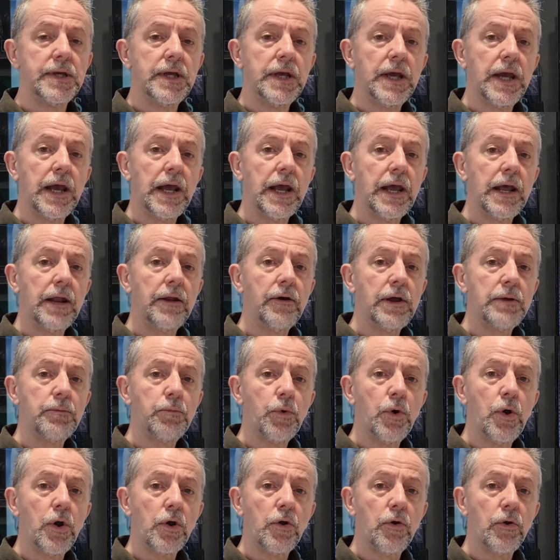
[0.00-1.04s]
and I
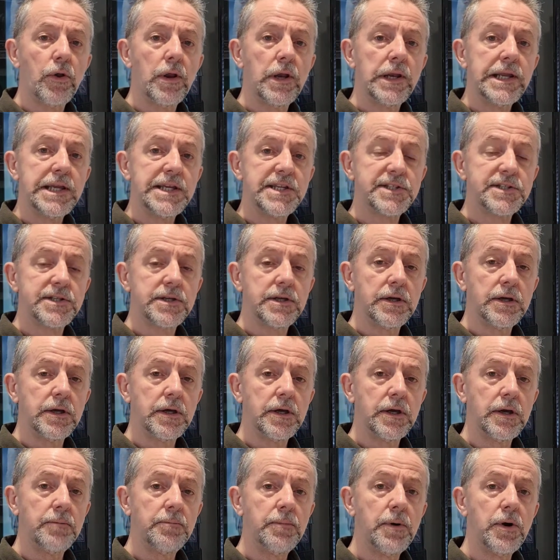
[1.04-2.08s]
work on at least
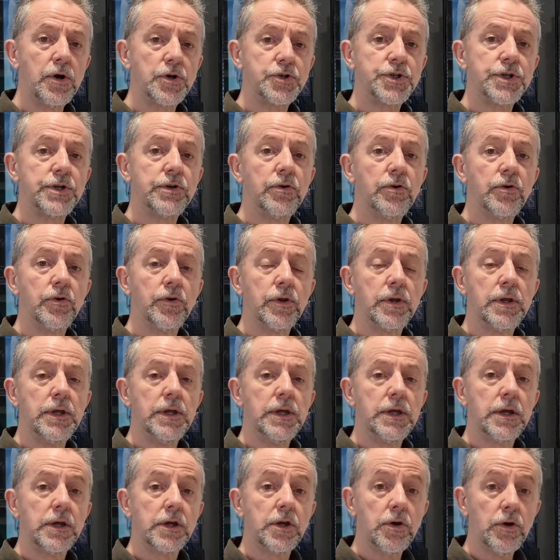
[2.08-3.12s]
a margin on
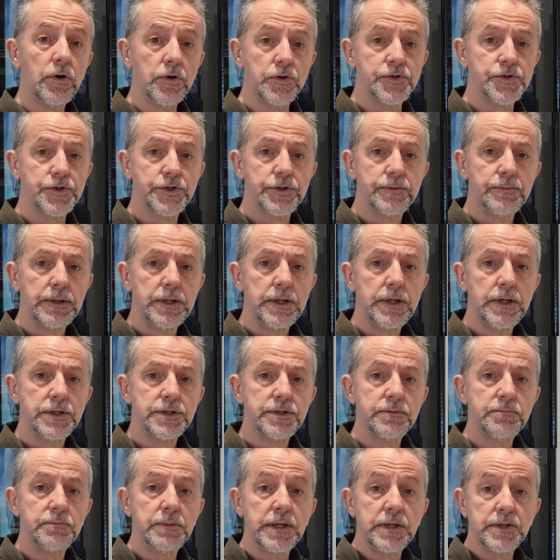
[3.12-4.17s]
cost to
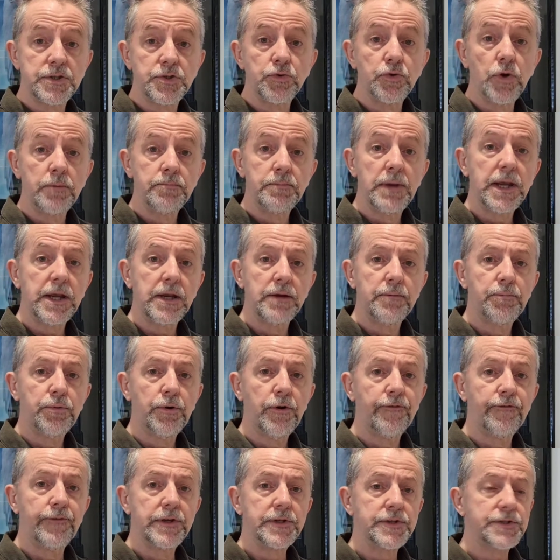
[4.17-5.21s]
make sure I'm making a profit.